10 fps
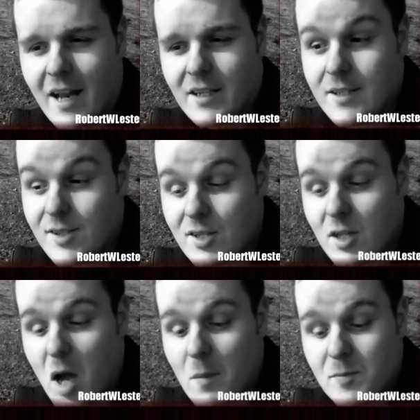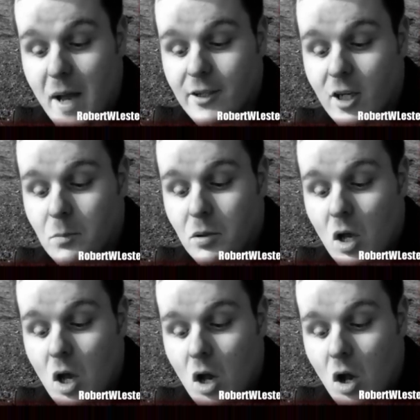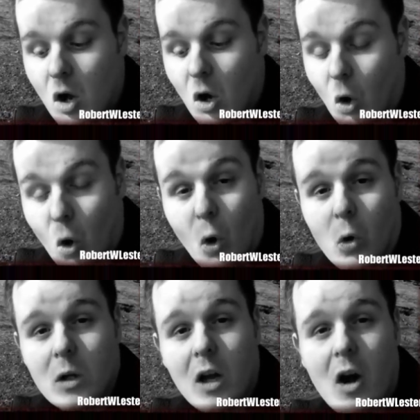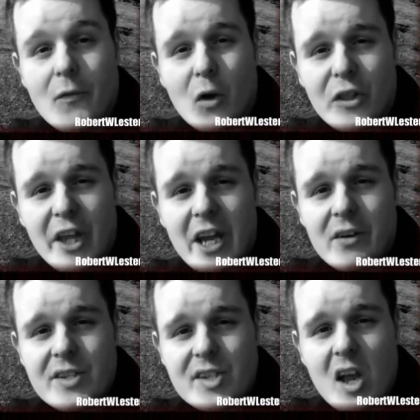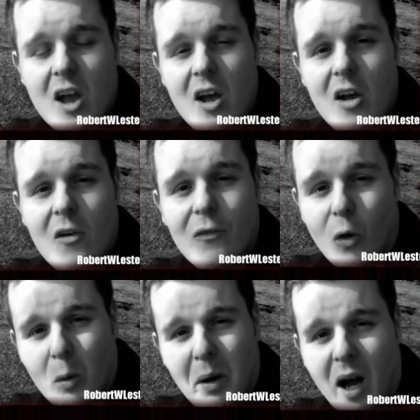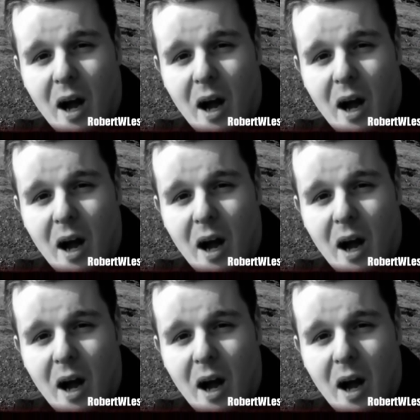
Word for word: And since the Bible's made up, all of your theories fall